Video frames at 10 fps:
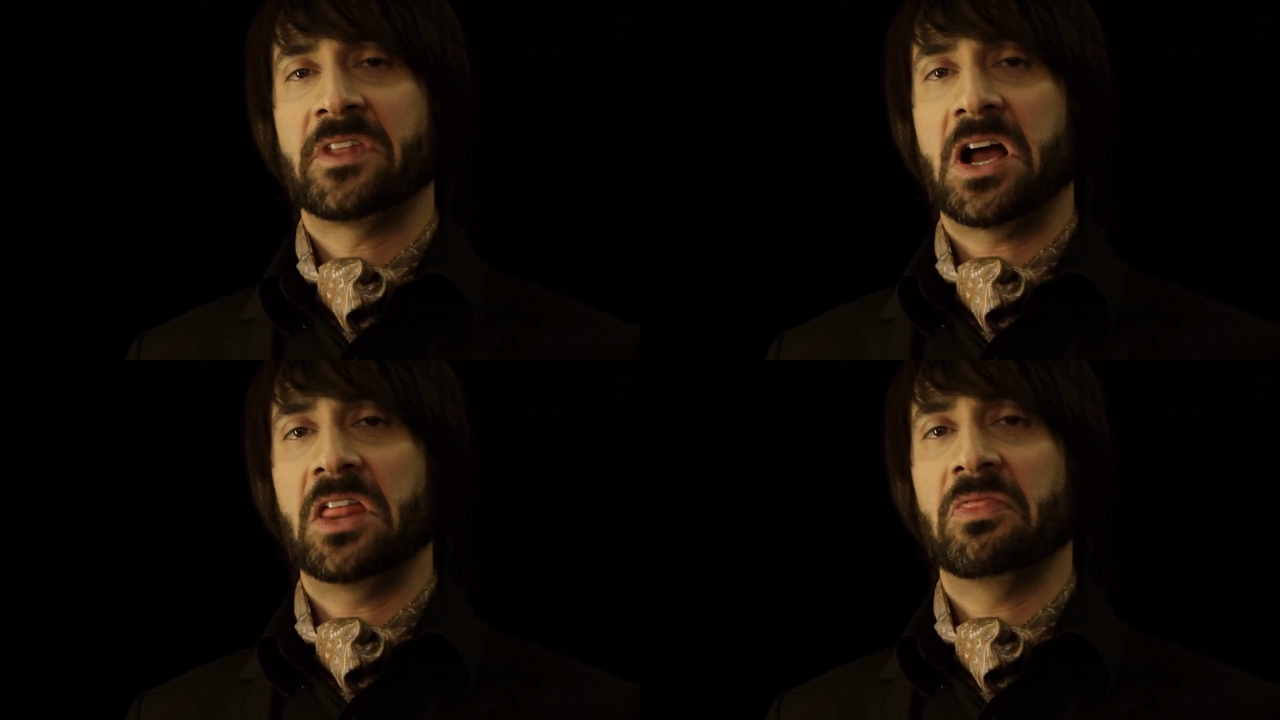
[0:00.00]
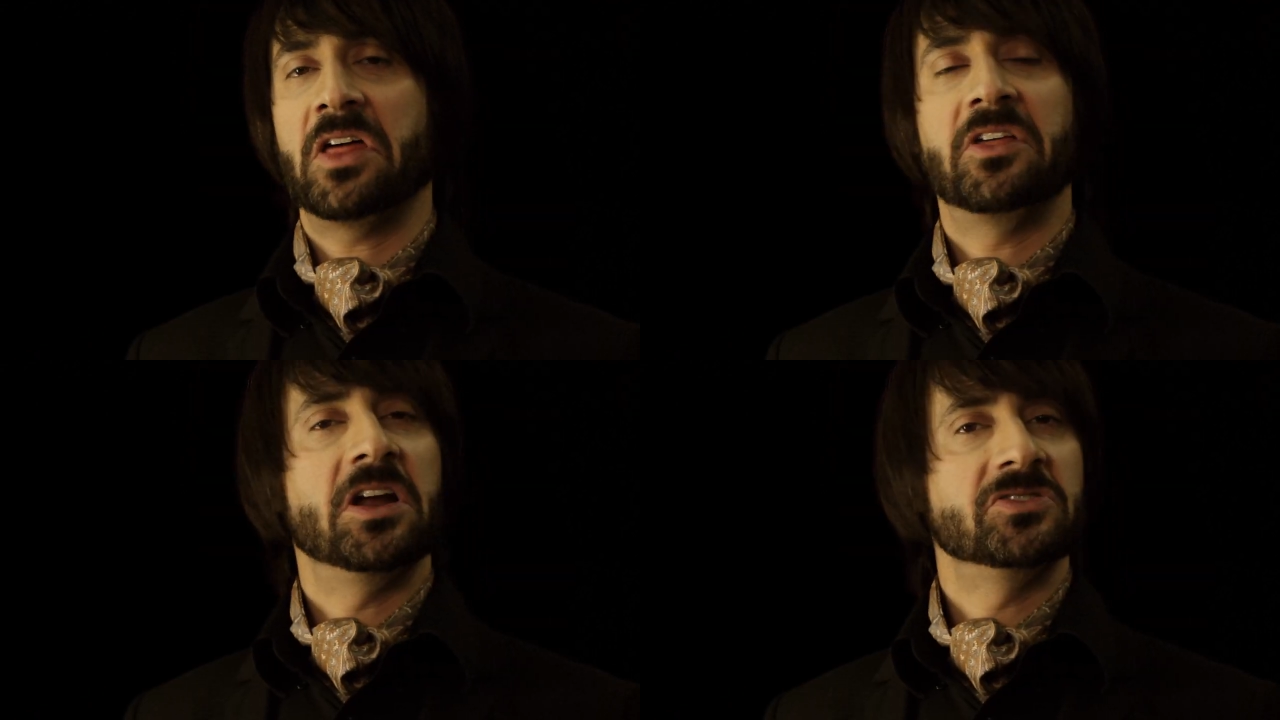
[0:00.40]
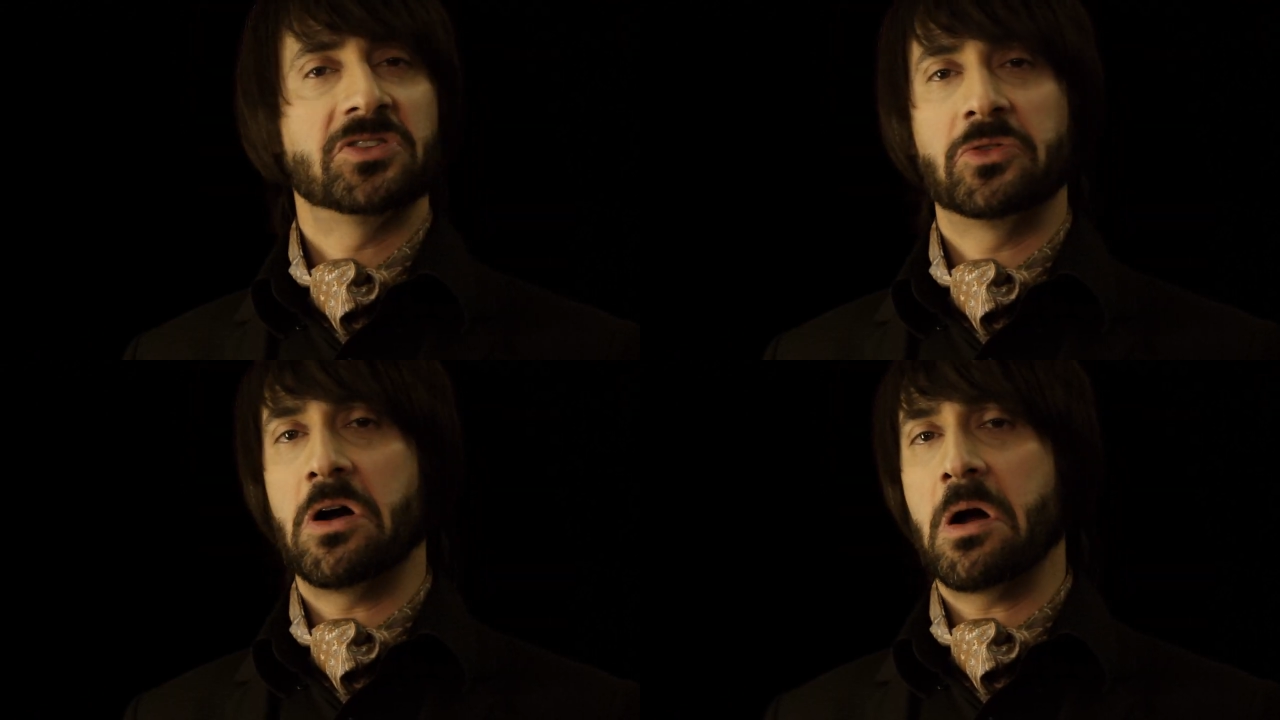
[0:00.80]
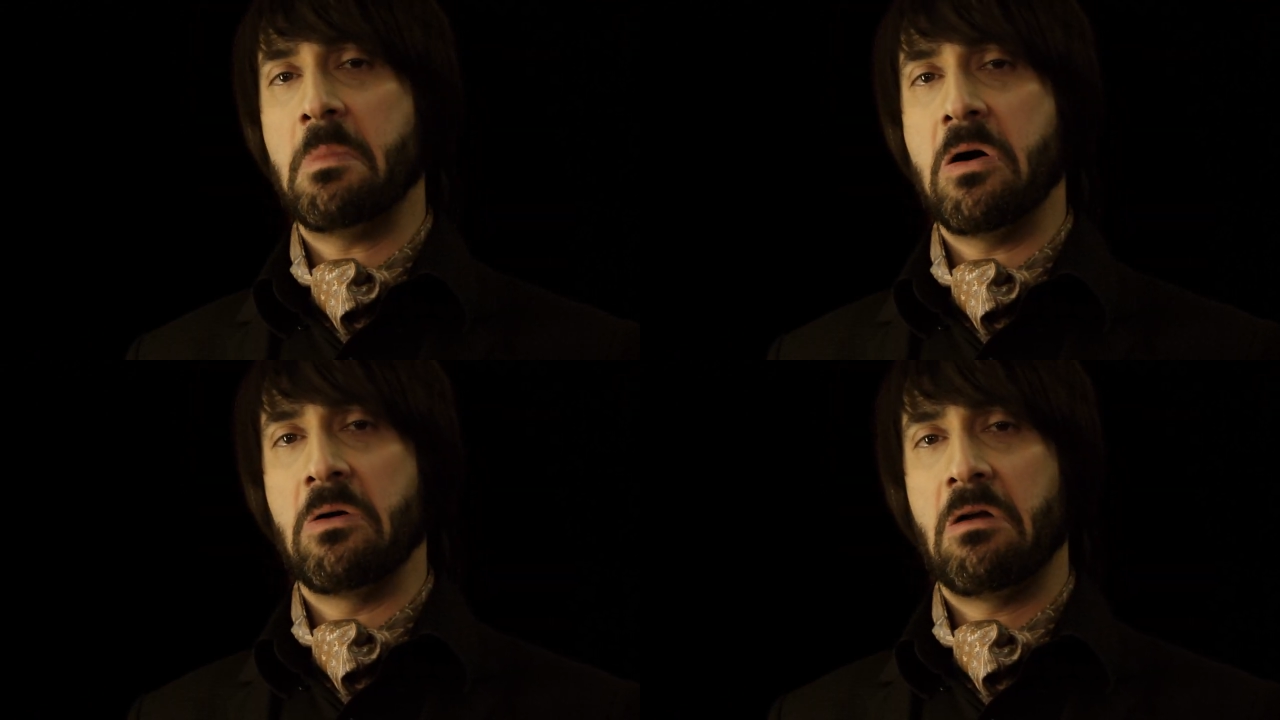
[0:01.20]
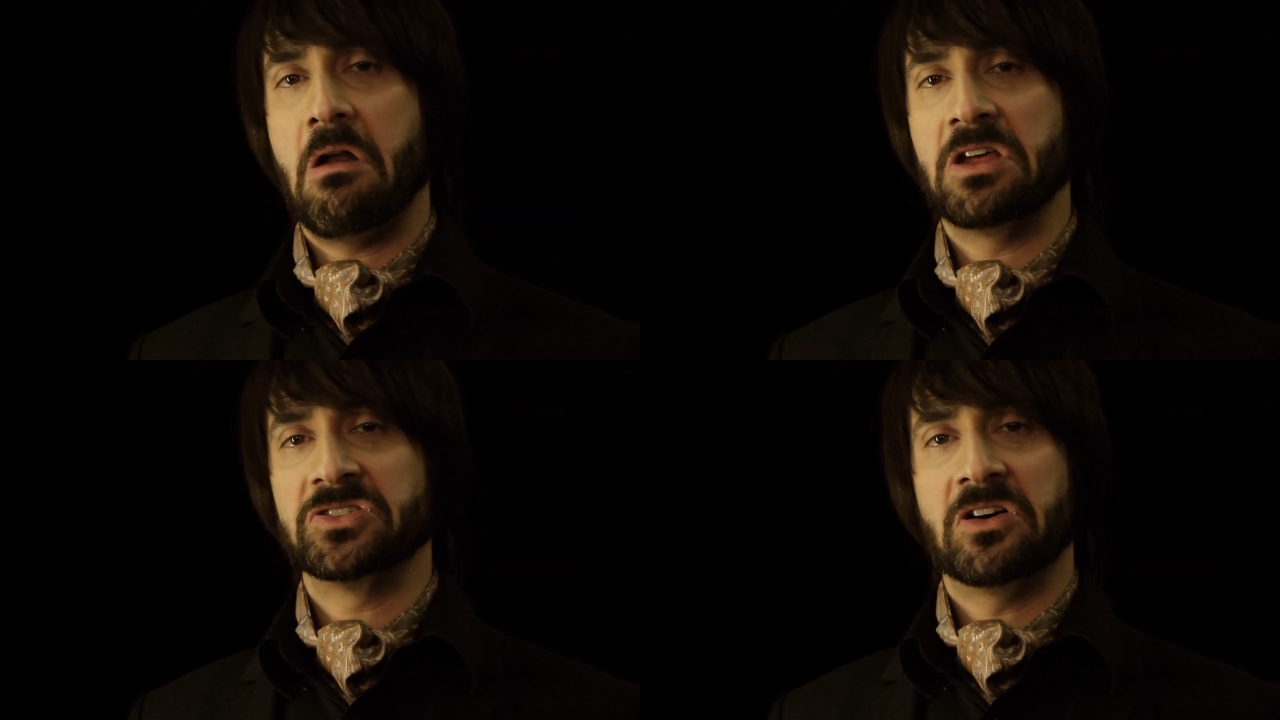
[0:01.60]
I got nothing else to talk about.
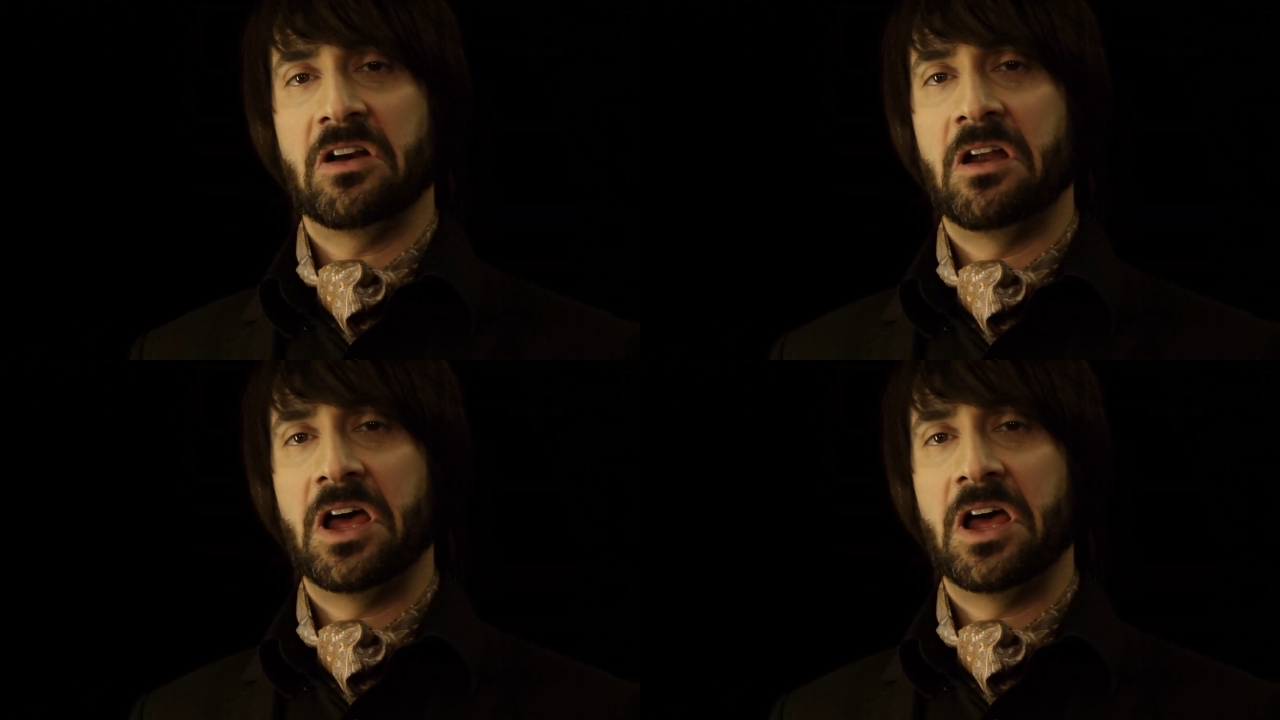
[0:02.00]
That's all.